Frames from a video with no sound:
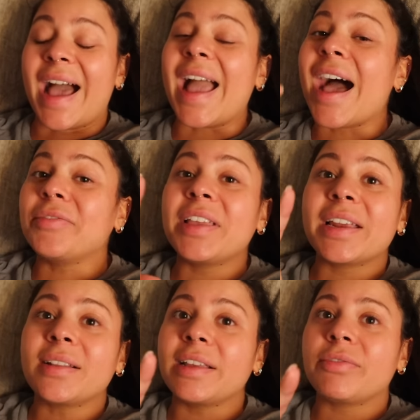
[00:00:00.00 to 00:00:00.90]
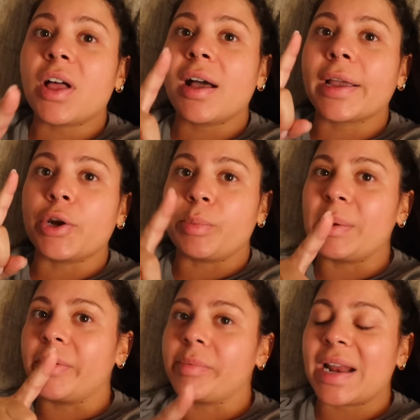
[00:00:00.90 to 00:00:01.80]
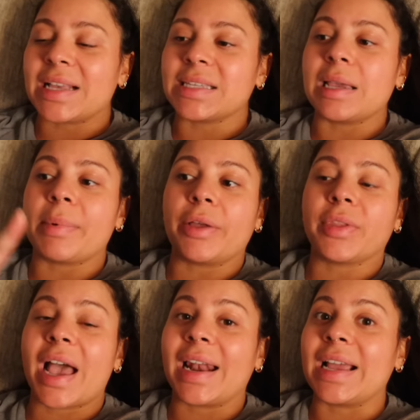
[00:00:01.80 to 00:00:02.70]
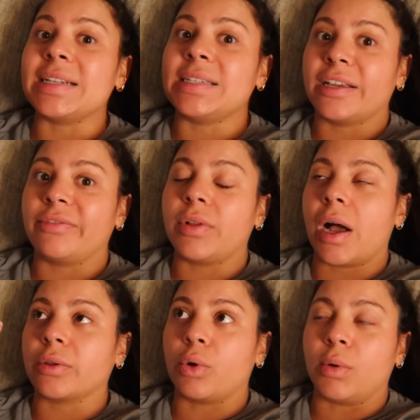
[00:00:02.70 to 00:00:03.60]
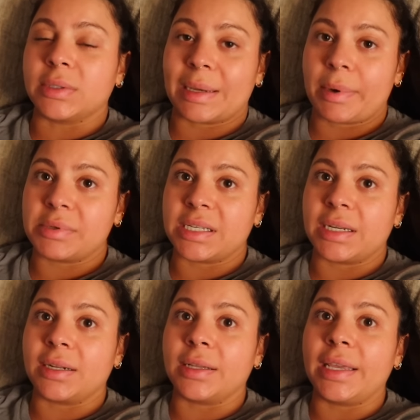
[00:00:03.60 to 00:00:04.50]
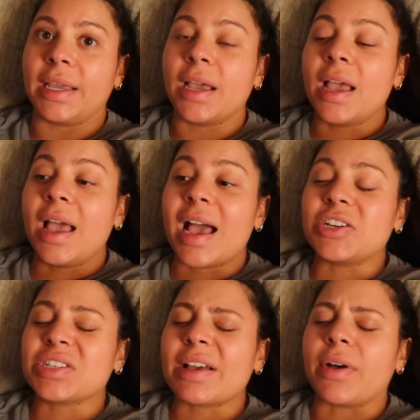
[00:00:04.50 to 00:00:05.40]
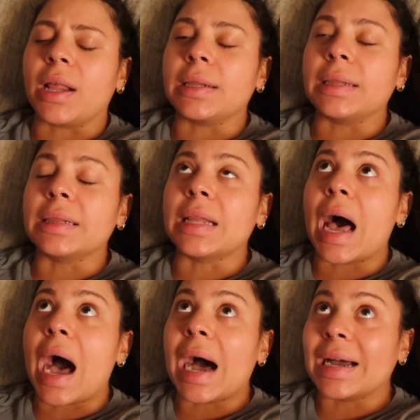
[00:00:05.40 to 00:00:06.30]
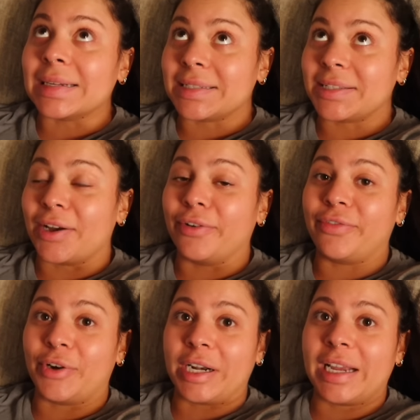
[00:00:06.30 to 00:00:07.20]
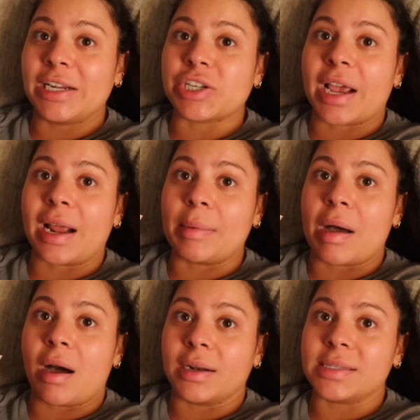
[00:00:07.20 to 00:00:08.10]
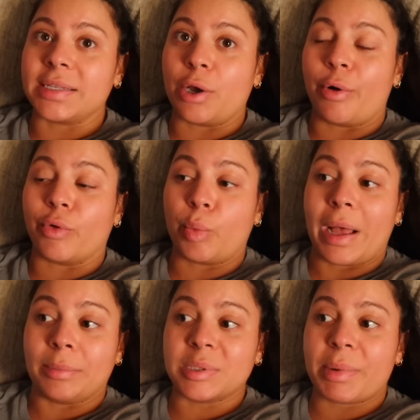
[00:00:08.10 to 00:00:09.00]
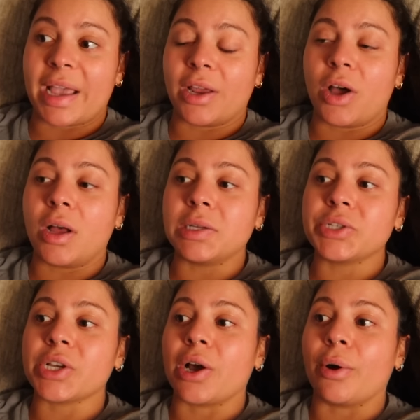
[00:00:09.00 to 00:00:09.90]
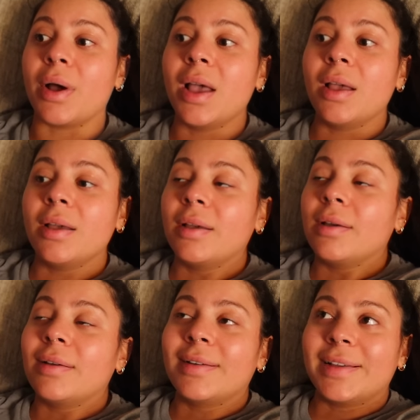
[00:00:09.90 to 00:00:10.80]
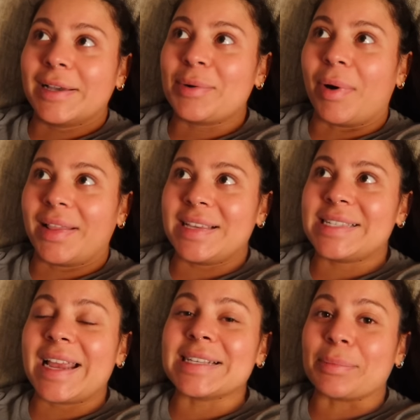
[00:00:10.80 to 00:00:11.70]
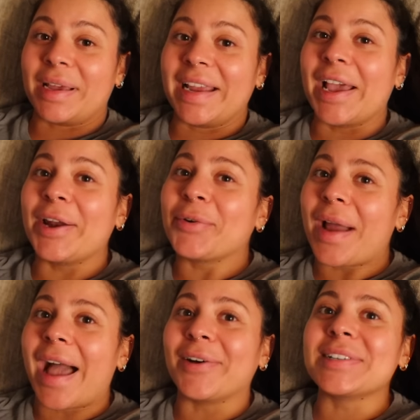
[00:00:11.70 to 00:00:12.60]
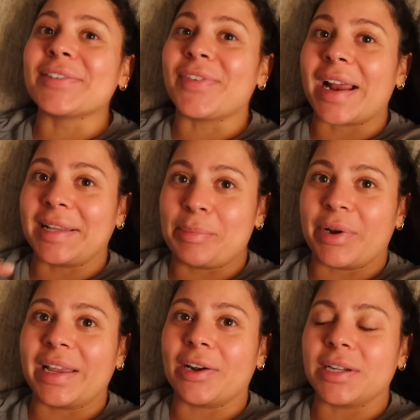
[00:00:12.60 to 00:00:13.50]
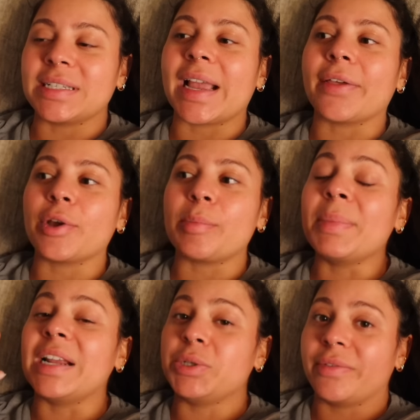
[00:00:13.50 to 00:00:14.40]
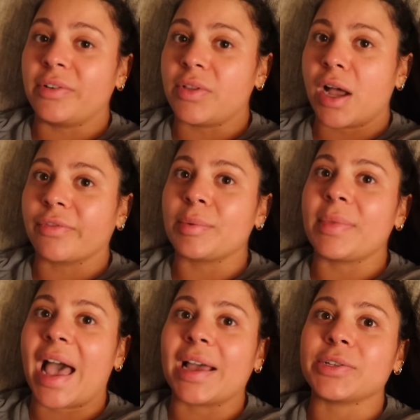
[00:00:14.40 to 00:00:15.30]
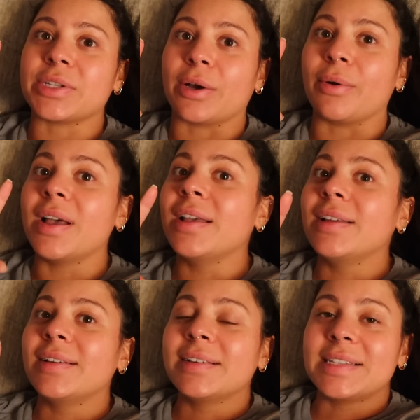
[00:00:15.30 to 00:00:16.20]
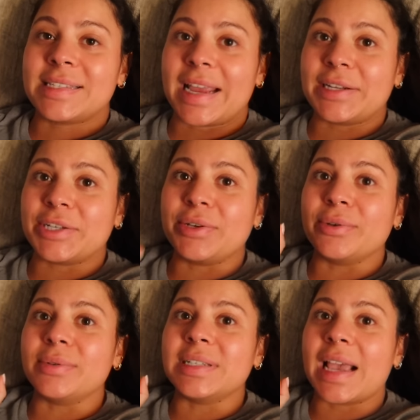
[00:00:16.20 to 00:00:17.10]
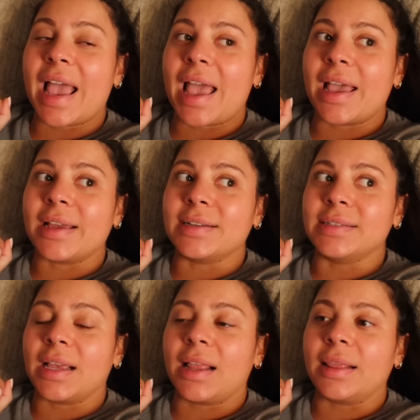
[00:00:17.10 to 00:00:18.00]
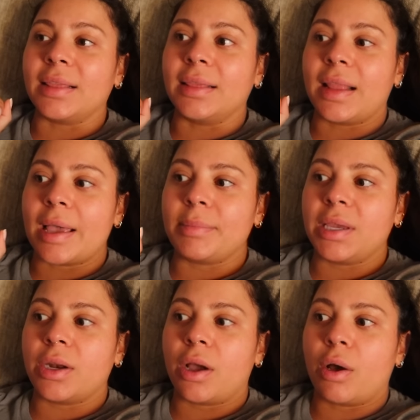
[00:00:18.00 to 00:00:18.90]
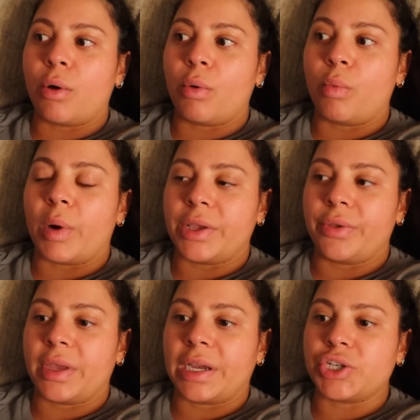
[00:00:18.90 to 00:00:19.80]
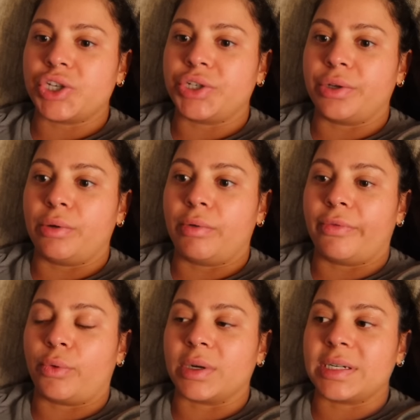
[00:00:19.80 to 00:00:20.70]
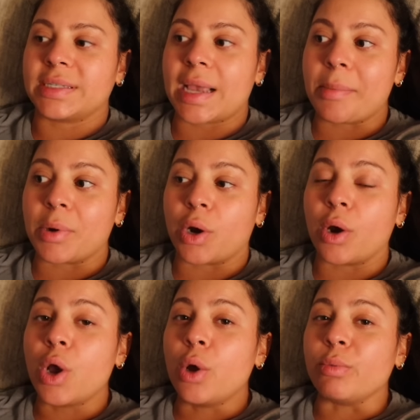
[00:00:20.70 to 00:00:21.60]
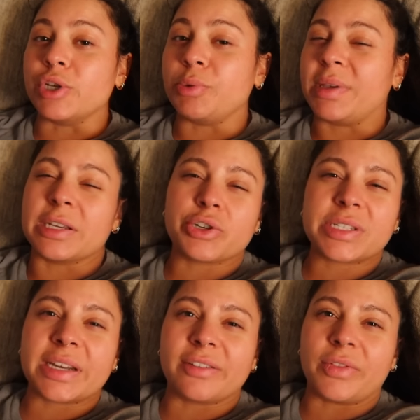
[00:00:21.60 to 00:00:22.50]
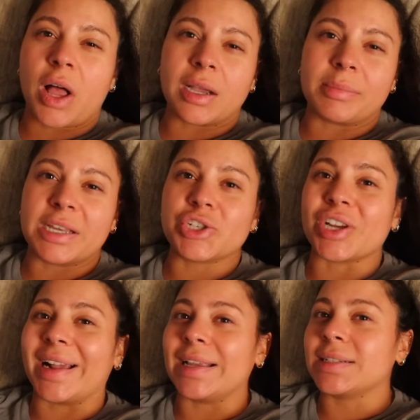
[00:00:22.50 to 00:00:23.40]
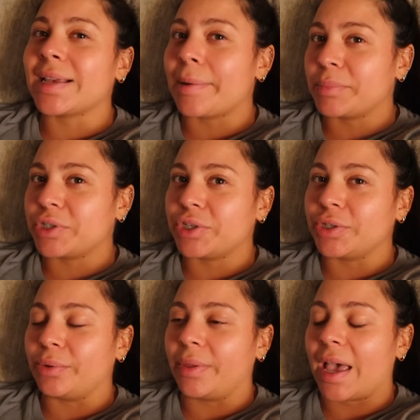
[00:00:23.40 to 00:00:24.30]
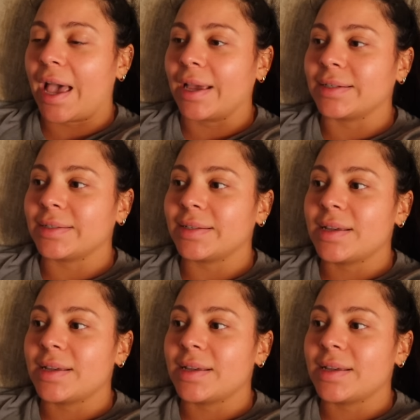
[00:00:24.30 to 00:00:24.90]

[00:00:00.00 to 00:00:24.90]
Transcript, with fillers: I have the Italy vlog. I know people have been asking about that. I did vlog the whole time I was in Italy. I just have a lot of footage and I'm honestly overwhelmed by it all. So one of these days I'm gonna get around to finally putting it all together, but I do have a vlog from that. So stay tuned and let me know what you think I should do for December would you be interested in Vlogmas? Should I attempt to do that?